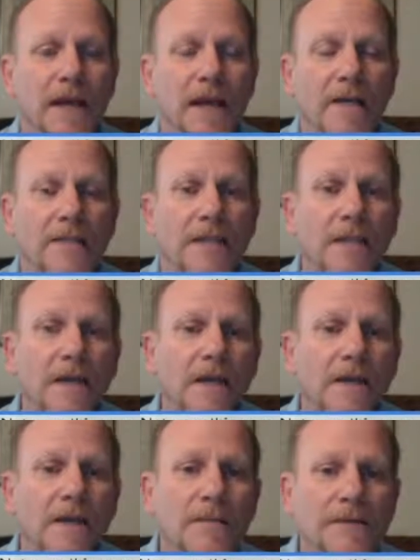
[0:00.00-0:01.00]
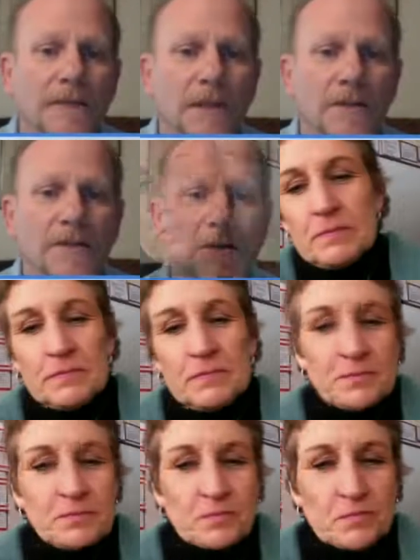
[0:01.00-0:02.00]
Abby, you're a
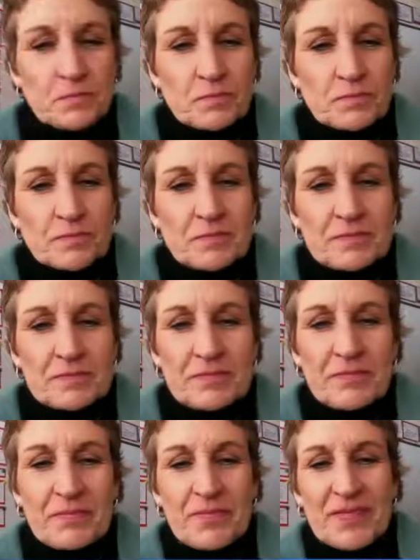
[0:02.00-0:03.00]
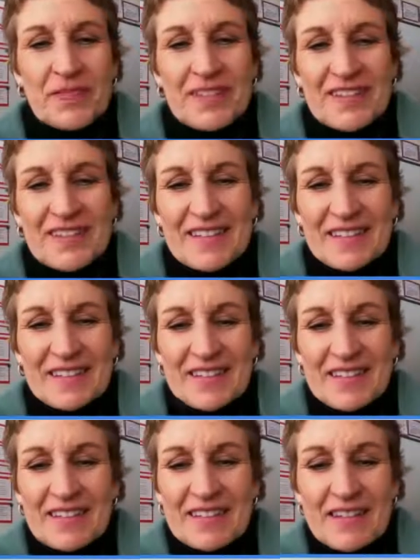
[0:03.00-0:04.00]
strong woman, and you've got a really powerful
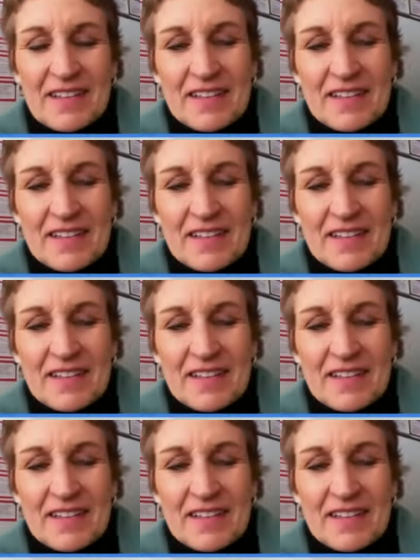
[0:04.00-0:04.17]
story,